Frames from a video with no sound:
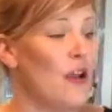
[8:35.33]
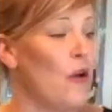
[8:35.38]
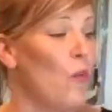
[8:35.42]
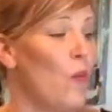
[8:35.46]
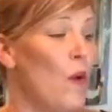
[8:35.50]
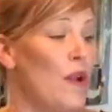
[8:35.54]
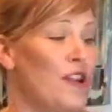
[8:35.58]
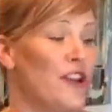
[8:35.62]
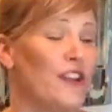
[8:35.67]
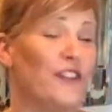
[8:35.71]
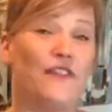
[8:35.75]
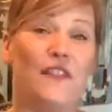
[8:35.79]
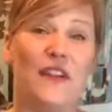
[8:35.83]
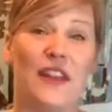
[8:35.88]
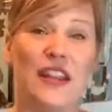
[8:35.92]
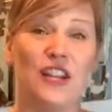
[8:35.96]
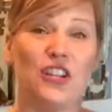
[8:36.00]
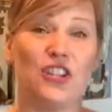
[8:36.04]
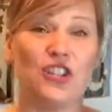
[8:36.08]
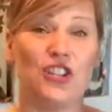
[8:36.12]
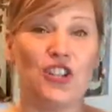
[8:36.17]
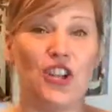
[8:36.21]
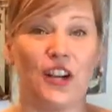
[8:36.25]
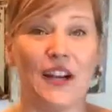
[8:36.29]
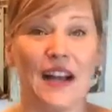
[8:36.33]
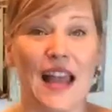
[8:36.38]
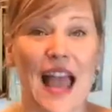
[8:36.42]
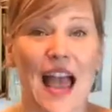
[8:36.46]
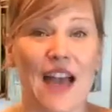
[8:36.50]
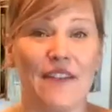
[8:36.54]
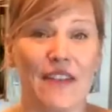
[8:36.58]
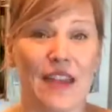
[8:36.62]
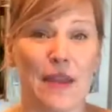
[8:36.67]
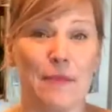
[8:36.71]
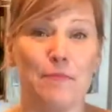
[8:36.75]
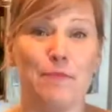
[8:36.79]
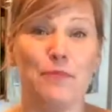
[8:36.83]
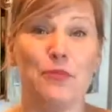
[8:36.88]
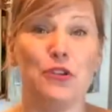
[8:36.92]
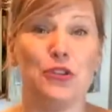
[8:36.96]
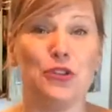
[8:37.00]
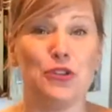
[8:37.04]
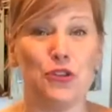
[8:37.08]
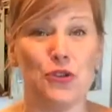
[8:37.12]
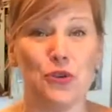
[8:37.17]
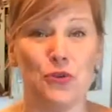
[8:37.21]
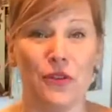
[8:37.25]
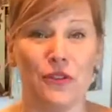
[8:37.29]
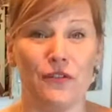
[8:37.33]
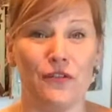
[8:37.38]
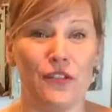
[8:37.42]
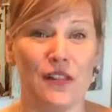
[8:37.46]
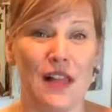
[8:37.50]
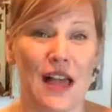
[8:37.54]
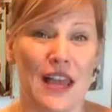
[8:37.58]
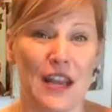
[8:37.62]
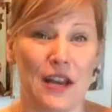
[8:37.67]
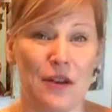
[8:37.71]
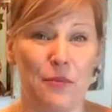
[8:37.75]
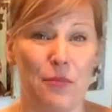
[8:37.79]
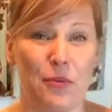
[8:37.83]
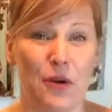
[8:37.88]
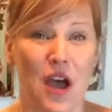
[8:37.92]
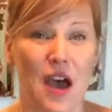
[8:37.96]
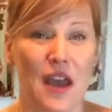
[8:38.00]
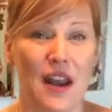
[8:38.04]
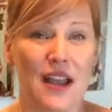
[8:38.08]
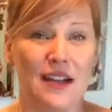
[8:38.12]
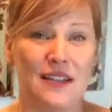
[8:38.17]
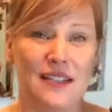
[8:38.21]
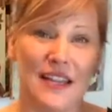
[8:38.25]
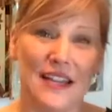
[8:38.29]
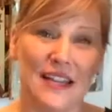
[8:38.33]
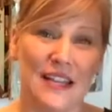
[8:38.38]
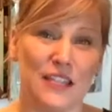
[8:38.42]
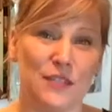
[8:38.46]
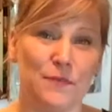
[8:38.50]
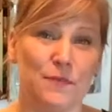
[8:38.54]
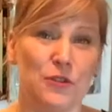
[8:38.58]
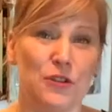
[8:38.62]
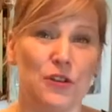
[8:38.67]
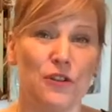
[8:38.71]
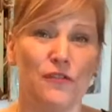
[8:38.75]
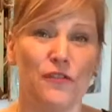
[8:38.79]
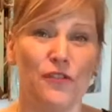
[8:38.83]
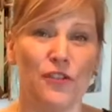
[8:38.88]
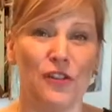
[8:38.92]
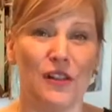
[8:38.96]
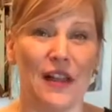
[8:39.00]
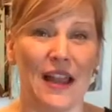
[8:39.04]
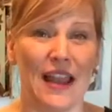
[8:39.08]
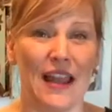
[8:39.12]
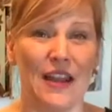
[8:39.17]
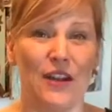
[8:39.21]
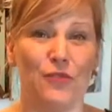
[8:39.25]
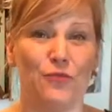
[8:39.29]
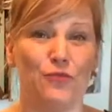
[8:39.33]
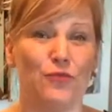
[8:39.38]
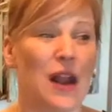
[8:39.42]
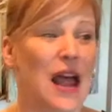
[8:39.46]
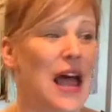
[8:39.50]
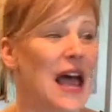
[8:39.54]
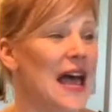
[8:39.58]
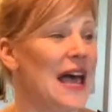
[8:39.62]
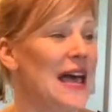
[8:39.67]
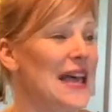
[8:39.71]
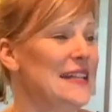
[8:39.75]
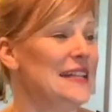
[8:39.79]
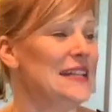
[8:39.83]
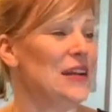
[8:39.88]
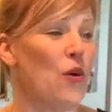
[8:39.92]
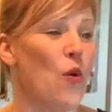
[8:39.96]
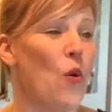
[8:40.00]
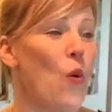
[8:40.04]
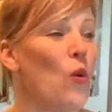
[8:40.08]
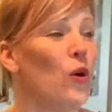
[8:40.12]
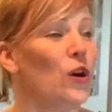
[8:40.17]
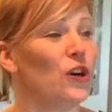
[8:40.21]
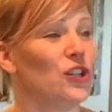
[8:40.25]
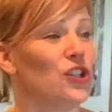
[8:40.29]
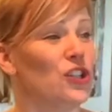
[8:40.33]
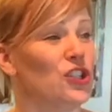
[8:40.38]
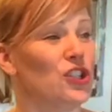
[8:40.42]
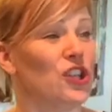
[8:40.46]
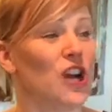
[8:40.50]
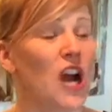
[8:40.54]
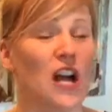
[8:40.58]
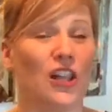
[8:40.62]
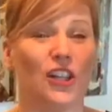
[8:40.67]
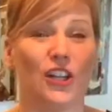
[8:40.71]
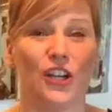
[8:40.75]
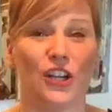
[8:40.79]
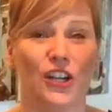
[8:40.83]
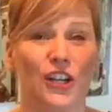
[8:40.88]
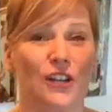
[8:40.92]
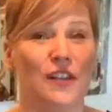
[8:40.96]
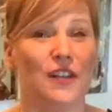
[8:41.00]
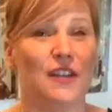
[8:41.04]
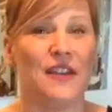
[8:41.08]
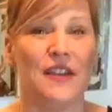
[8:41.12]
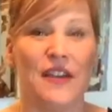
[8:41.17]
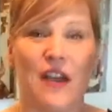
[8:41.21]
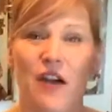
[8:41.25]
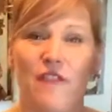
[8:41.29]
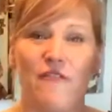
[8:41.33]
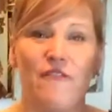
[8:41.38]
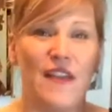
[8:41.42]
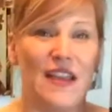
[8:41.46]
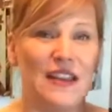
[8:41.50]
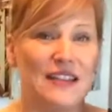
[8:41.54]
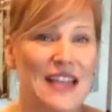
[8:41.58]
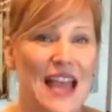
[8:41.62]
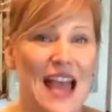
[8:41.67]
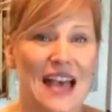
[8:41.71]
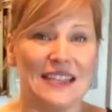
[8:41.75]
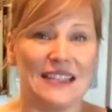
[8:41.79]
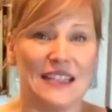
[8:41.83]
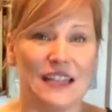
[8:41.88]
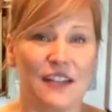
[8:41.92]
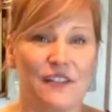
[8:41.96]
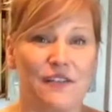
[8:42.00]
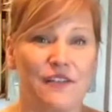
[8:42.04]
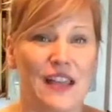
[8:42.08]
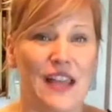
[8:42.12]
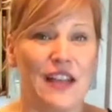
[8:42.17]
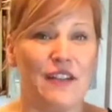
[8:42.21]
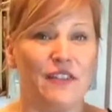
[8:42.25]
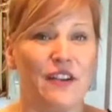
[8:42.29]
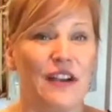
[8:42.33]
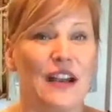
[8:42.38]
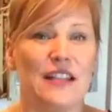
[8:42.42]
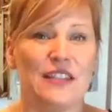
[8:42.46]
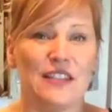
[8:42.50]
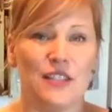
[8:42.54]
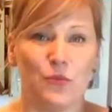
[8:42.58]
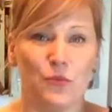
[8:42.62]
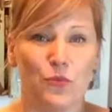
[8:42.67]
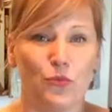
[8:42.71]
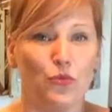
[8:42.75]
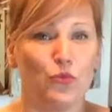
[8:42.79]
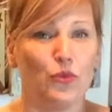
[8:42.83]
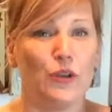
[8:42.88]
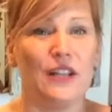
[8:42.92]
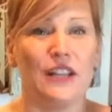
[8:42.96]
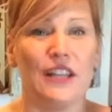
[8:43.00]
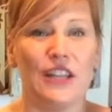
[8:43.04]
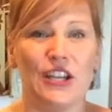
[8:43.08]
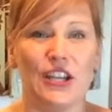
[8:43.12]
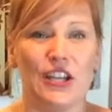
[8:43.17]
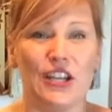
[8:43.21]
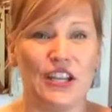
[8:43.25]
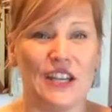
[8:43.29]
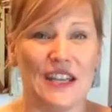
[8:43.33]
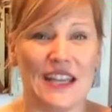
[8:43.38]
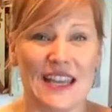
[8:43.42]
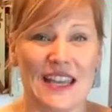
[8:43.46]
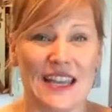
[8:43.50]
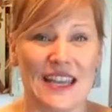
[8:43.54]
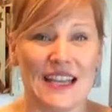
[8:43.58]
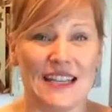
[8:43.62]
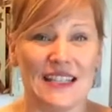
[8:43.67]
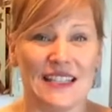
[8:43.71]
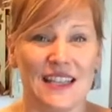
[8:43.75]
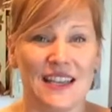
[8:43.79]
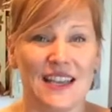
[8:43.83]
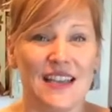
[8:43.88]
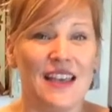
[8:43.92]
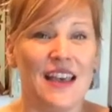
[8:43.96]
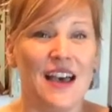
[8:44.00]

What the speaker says: When you're finished, you're going to have a beautiful end product. It is beautiful in red, orange color, fantastic flavor, and some really good heat.